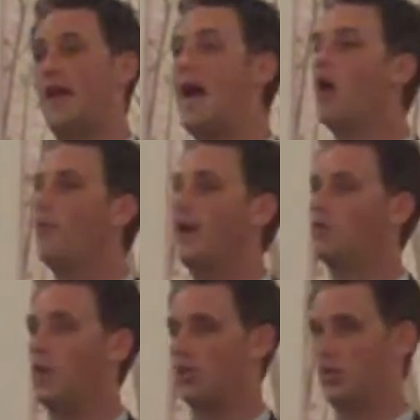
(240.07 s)
Now my
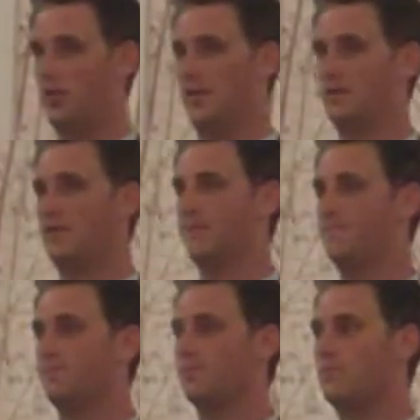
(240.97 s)
question is,
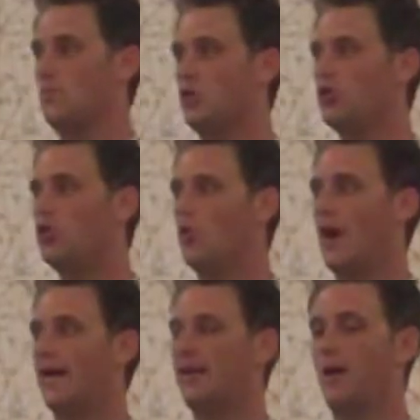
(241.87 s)
do
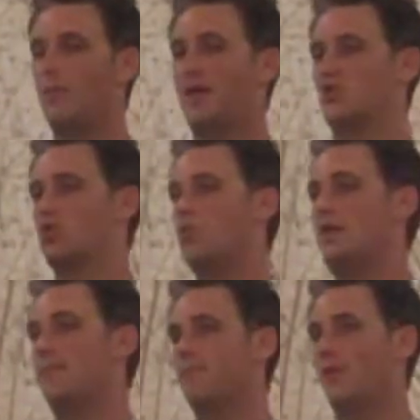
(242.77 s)
I cut my
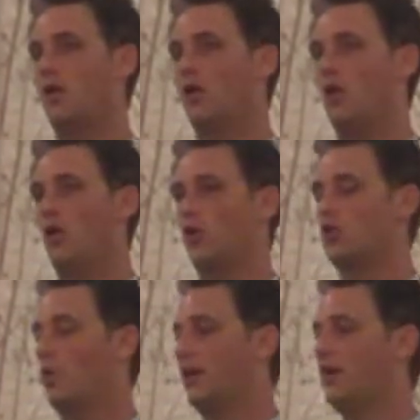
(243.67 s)
suite? Or
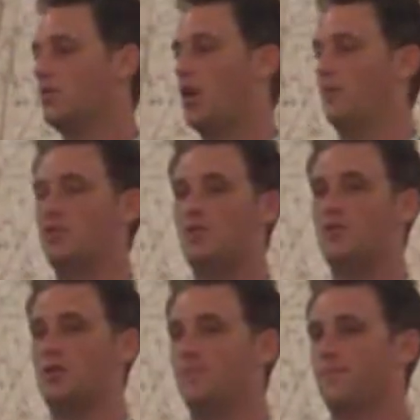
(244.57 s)
do I cut Tom and
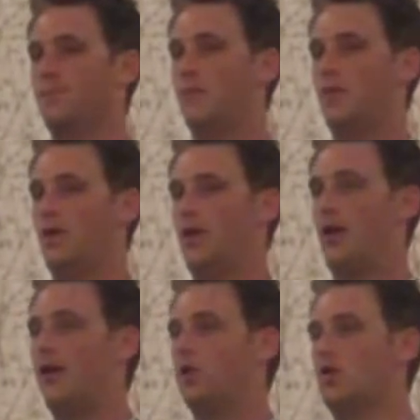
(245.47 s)
Susie?
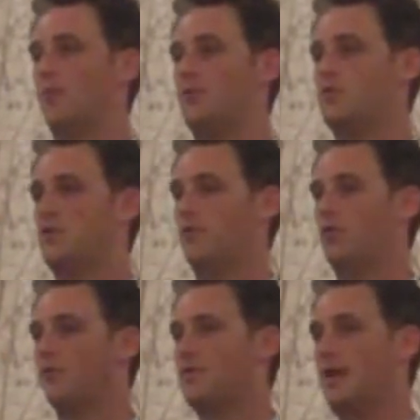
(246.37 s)
I know Tom and Susie, I've
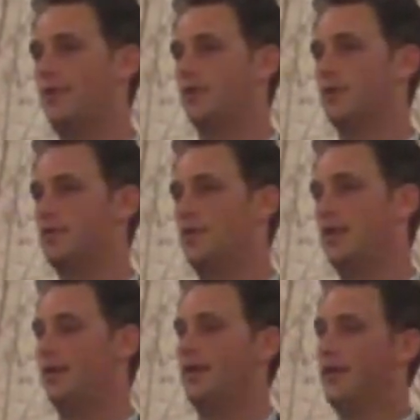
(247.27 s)
known them for 10 years.
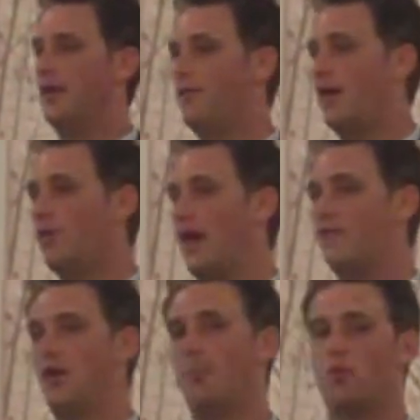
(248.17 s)
If I don't
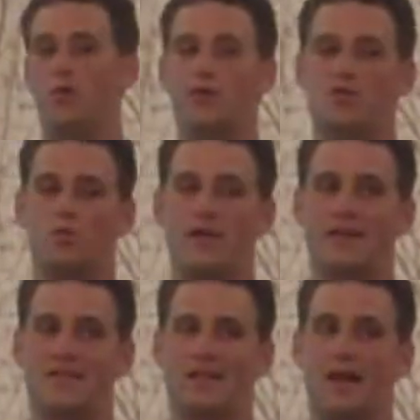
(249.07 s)
have a number on my suite,
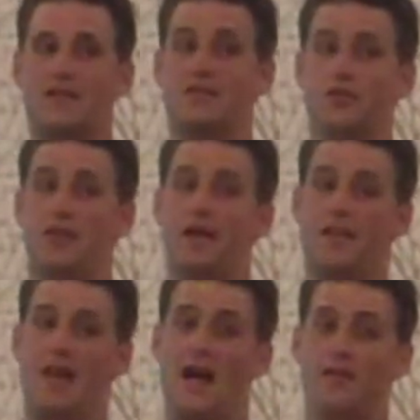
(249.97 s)
it's a lot easier to
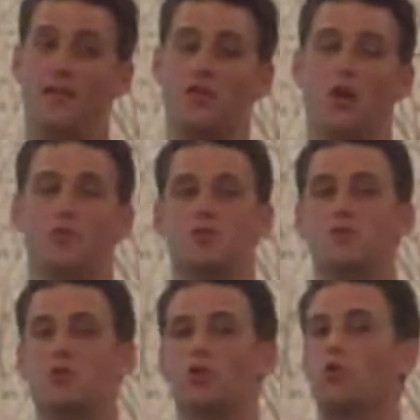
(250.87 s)
cut that than Tom and
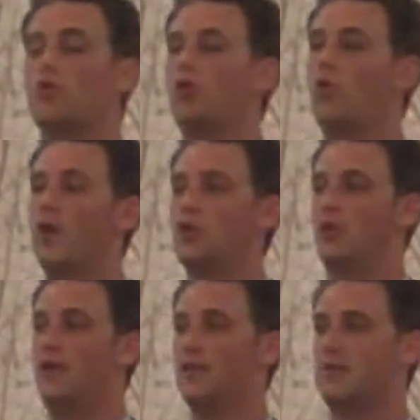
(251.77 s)
Susie. When the real
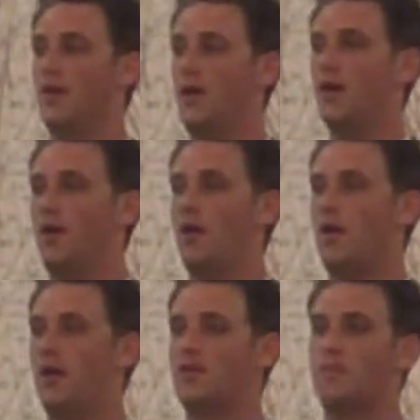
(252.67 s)
question
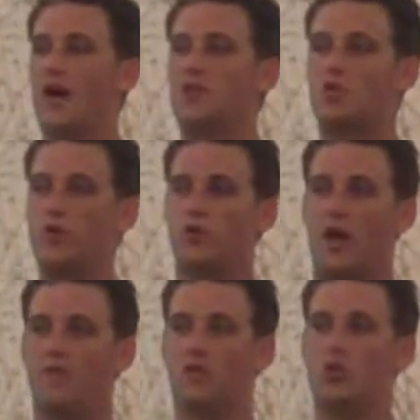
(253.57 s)
is my suite
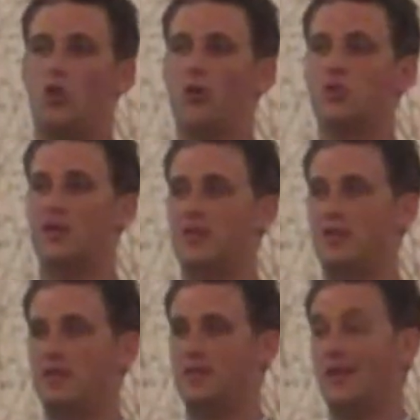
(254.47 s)
driving so much
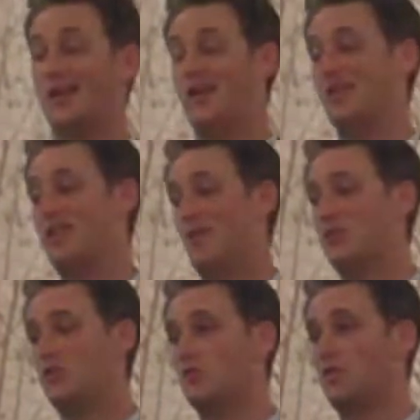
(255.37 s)
business that cutting Tom
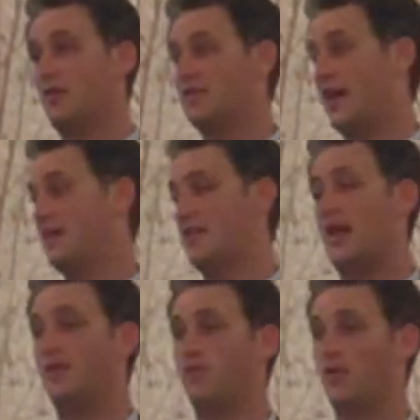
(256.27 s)
and Susie means I
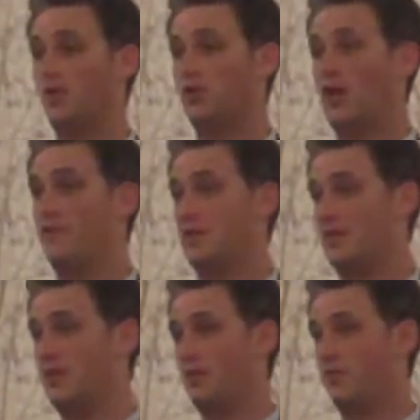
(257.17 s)
save David and
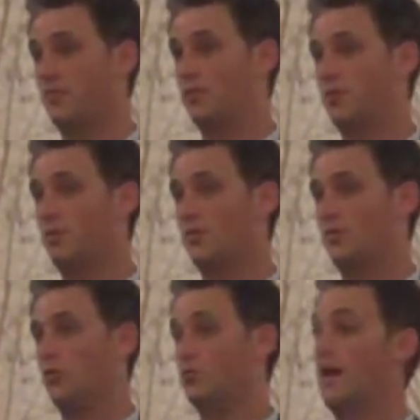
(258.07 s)
Steve,
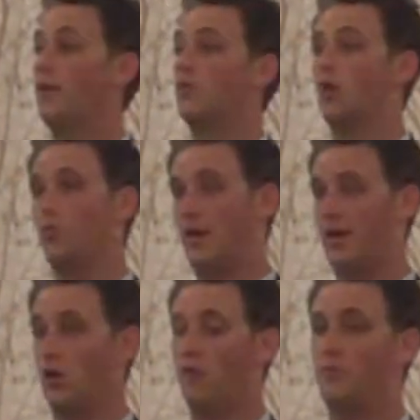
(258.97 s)
who down the road
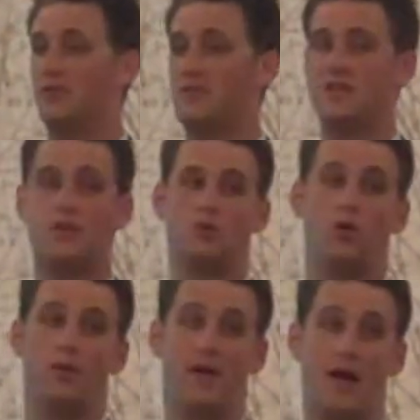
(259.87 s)
might go if business keeps
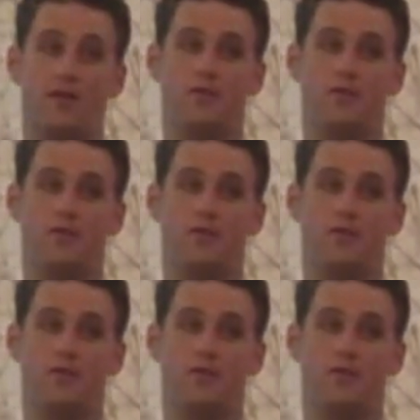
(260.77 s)
going down.